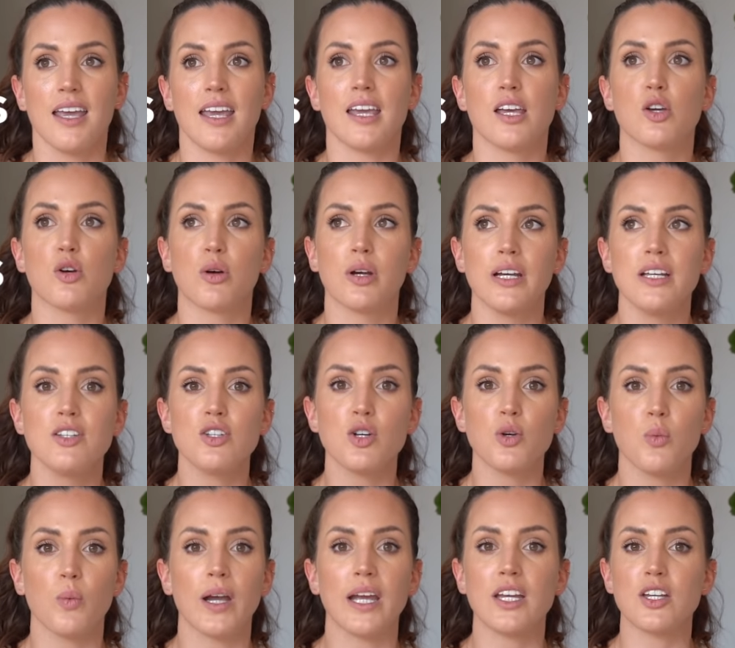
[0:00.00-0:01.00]
increase
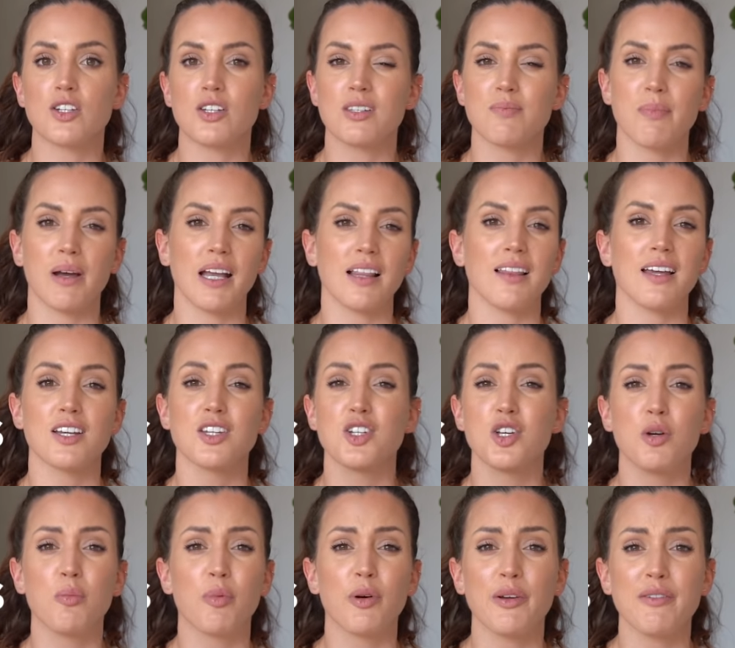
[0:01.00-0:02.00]
your weight just by like
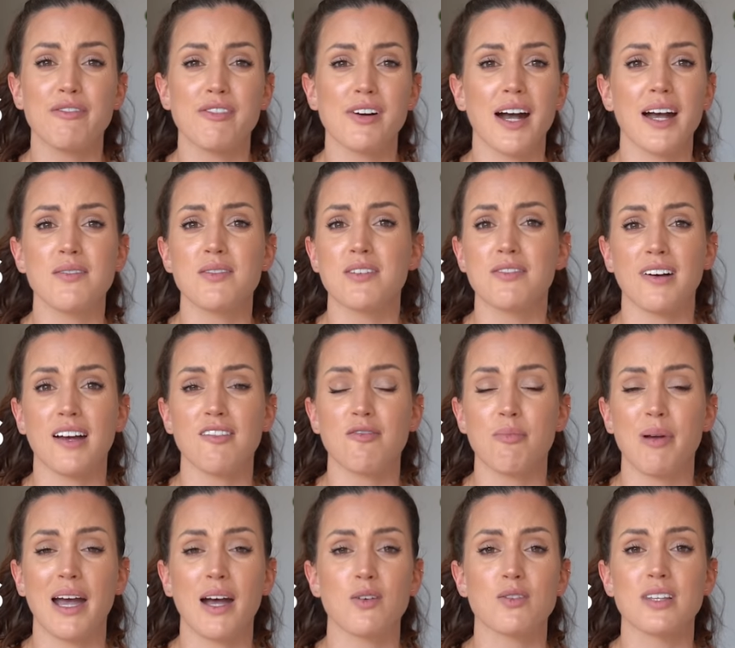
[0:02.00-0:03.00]
2.5 to 5
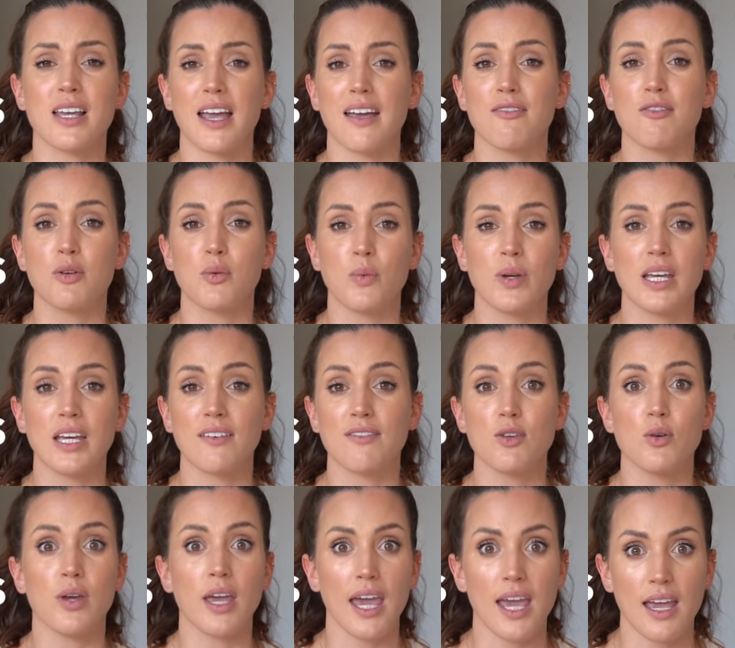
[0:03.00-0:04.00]
pounds every week if
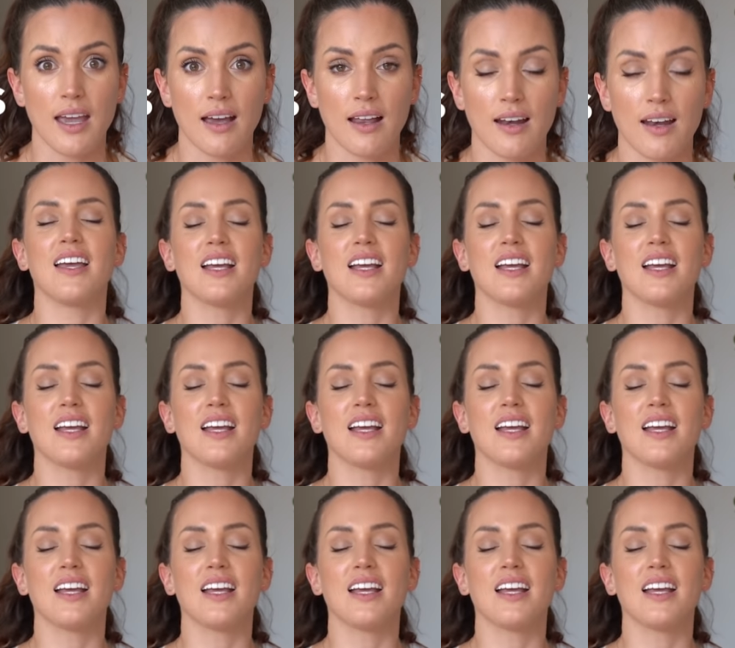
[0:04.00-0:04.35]
you can.